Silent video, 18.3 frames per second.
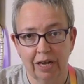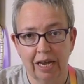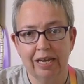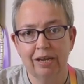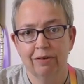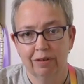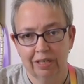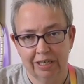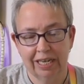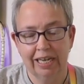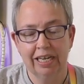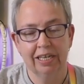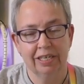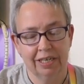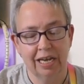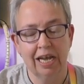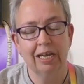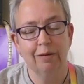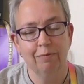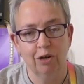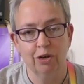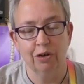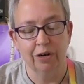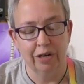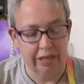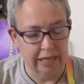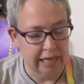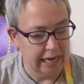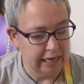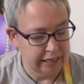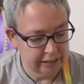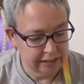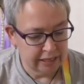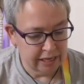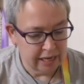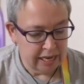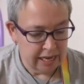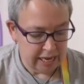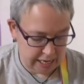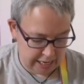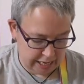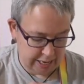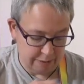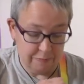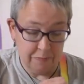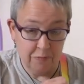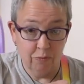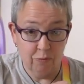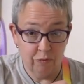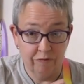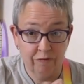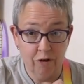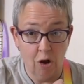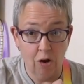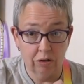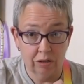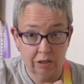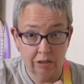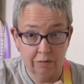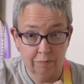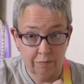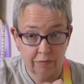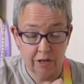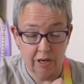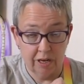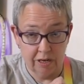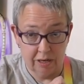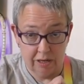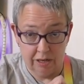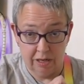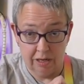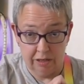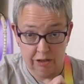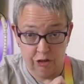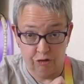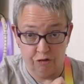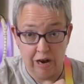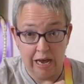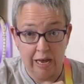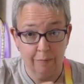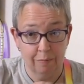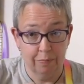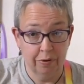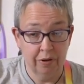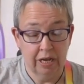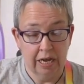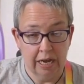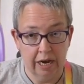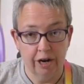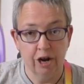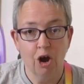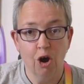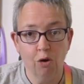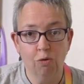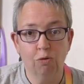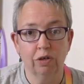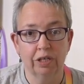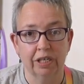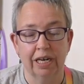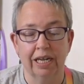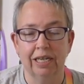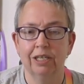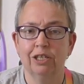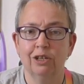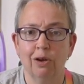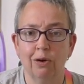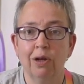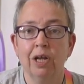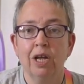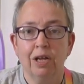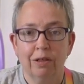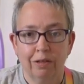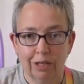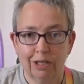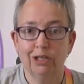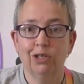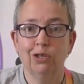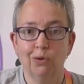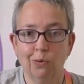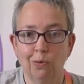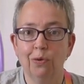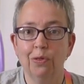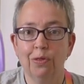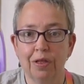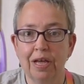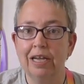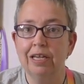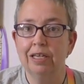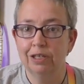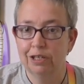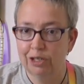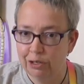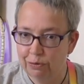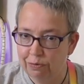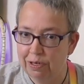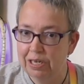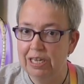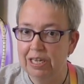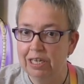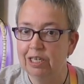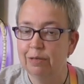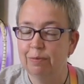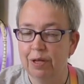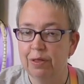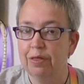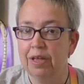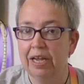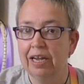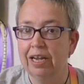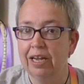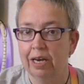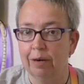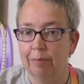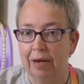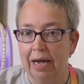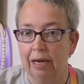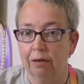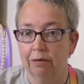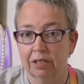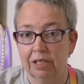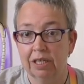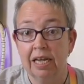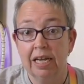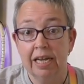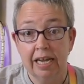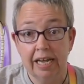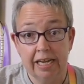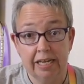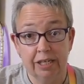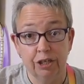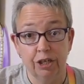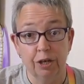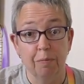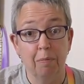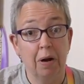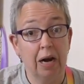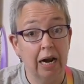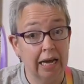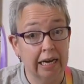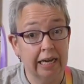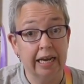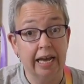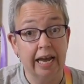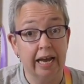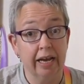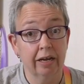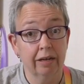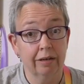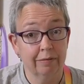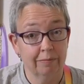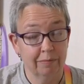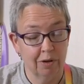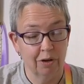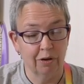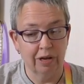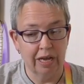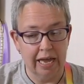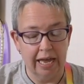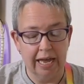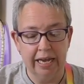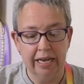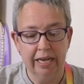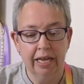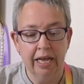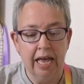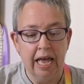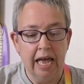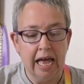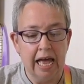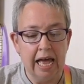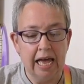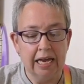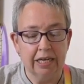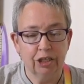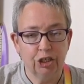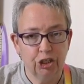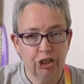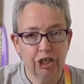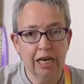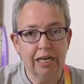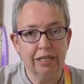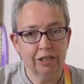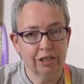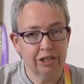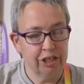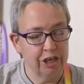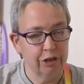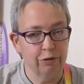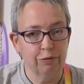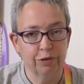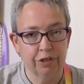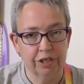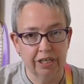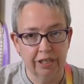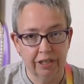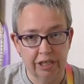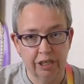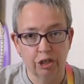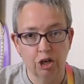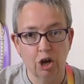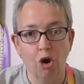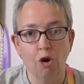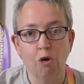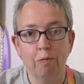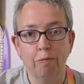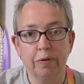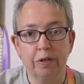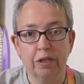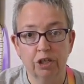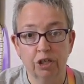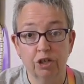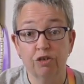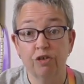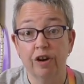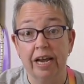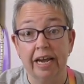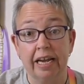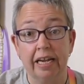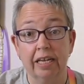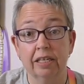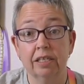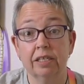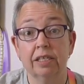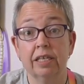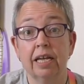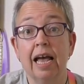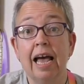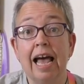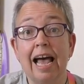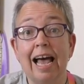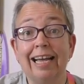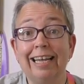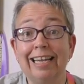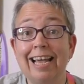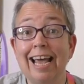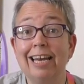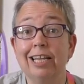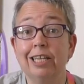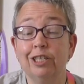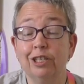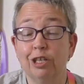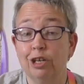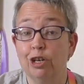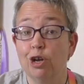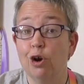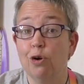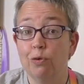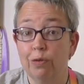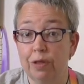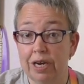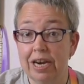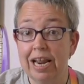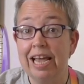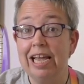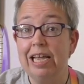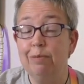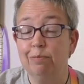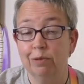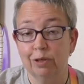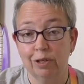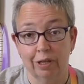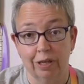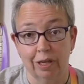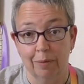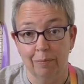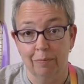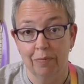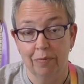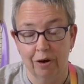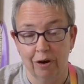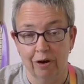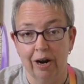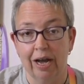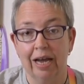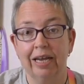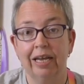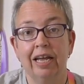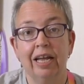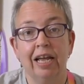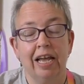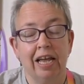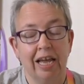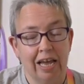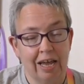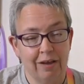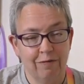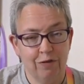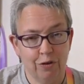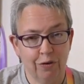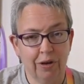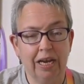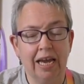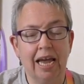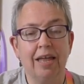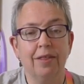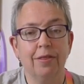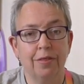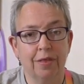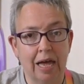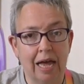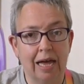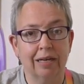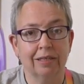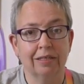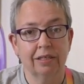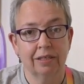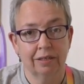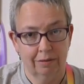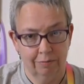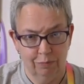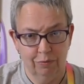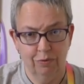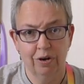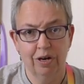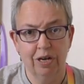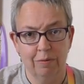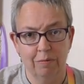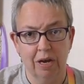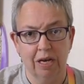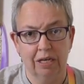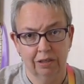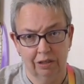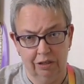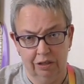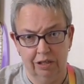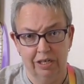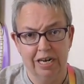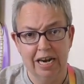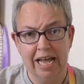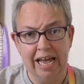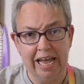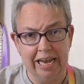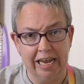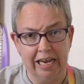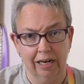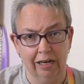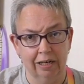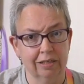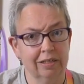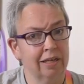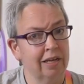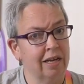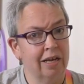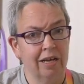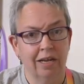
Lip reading: okay? You can take your time learning that. We've got the strap and holding it. So the two things you need to be thinking about is your plucking, okay? And just using these open strings and getting to know the names of them, all right? If you can get that pretty much nailed,